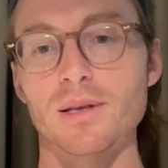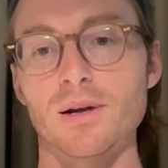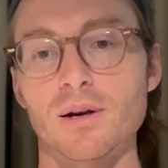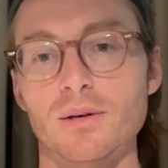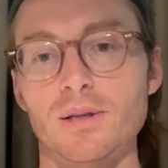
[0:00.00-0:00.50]

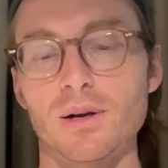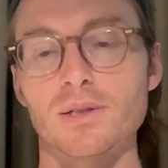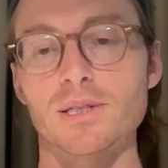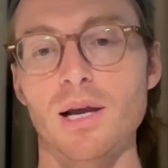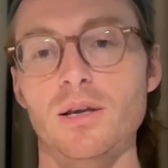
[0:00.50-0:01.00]
They're
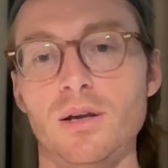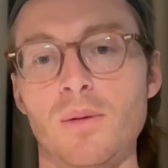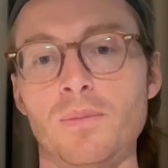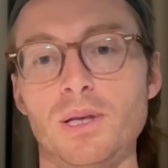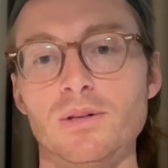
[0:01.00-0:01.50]
tech
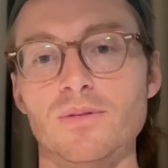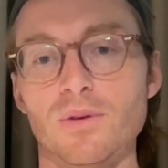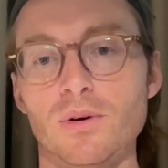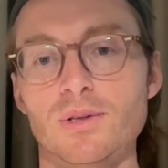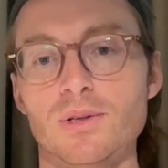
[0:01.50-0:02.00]
companies
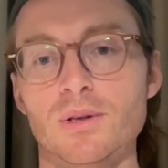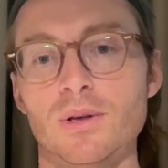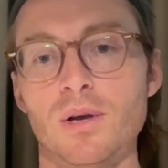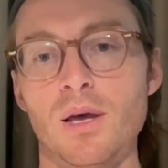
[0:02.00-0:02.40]
first